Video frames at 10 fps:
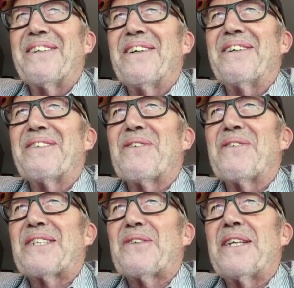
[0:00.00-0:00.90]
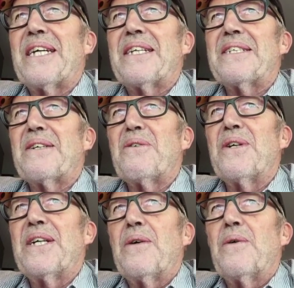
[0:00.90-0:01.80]
sort of things like that. So
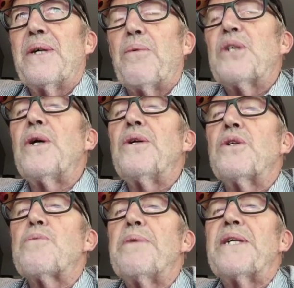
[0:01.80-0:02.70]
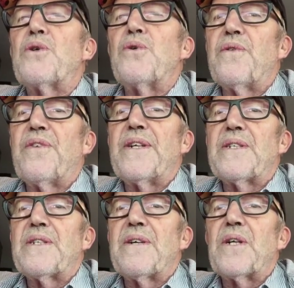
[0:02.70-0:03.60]
yeah, we try not to be too
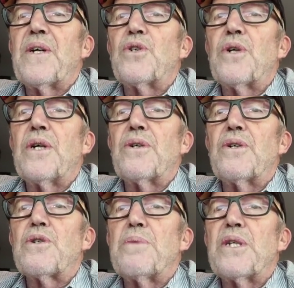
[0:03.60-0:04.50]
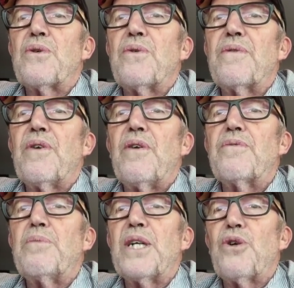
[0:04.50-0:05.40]
definitive, and I try not to be too
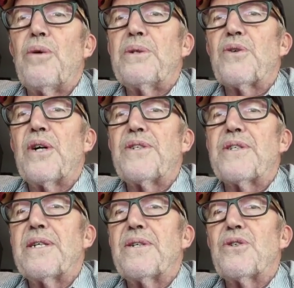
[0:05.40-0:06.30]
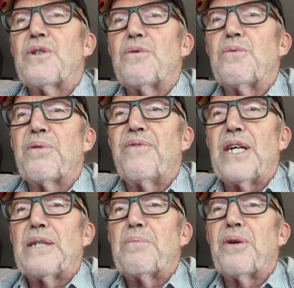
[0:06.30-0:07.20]
involved. My job, as I see it, is to
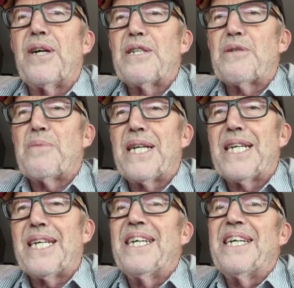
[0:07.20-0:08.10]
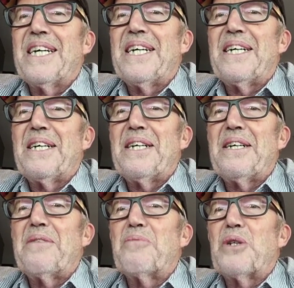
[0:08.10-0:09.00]
provide the prize money,
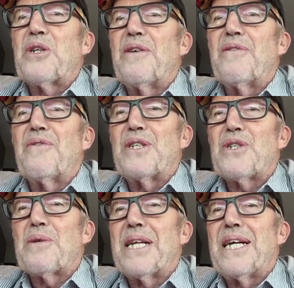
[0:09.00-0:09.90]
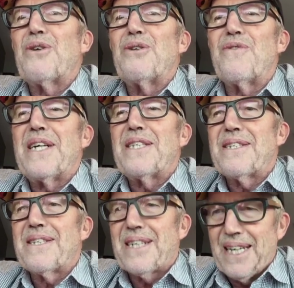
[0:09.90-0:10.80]
which hopefully stimulates lots of
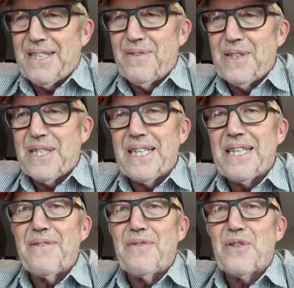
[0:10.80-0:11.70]
artistic activity and leaves